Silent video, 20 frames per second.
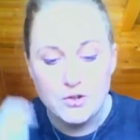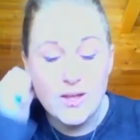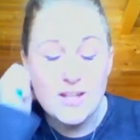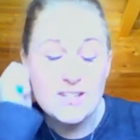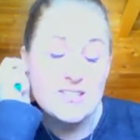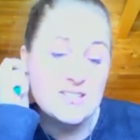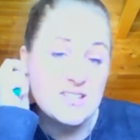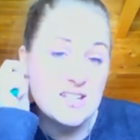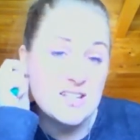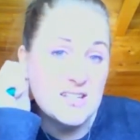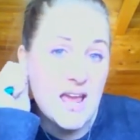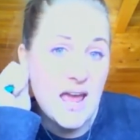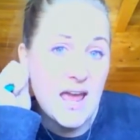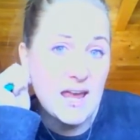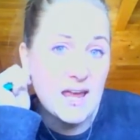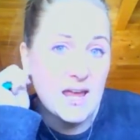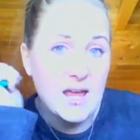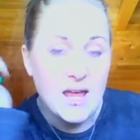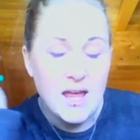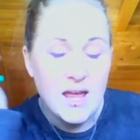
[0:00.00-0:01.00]
So that's
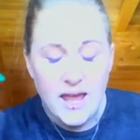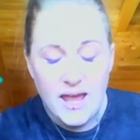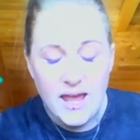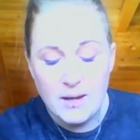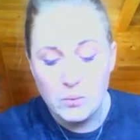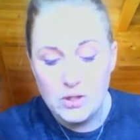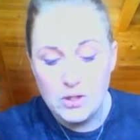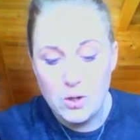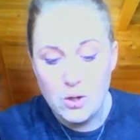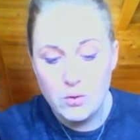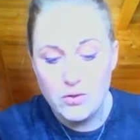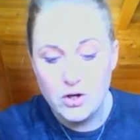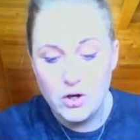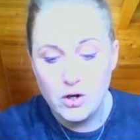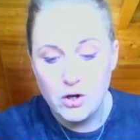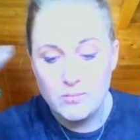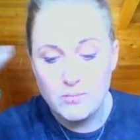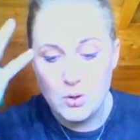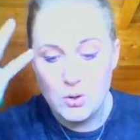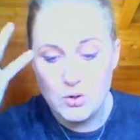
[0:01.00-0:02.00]
today, and we know
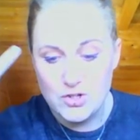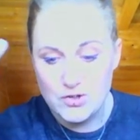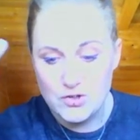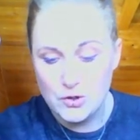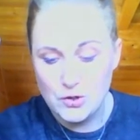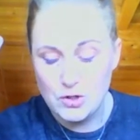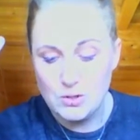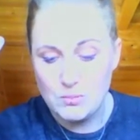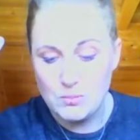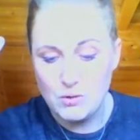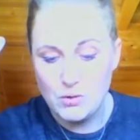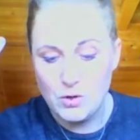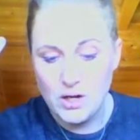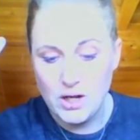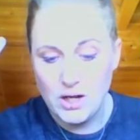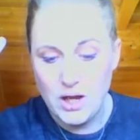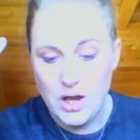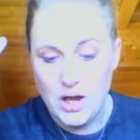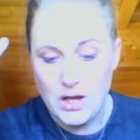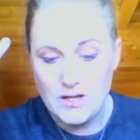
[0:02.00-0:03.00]
that our emotions are going to
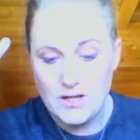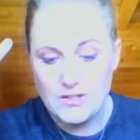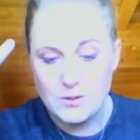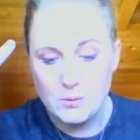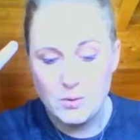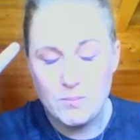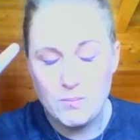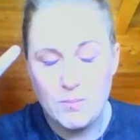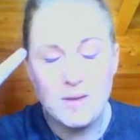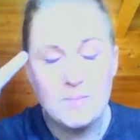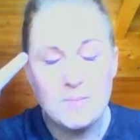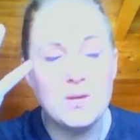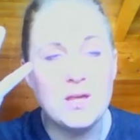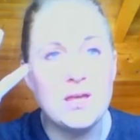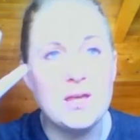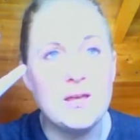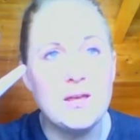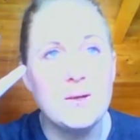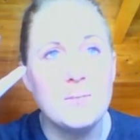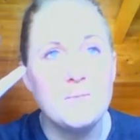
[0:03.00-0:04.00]
be running high, so we
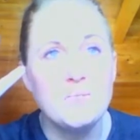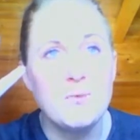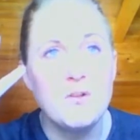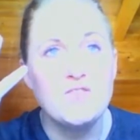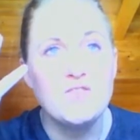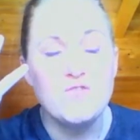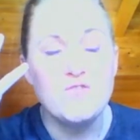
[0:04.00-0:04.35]
might be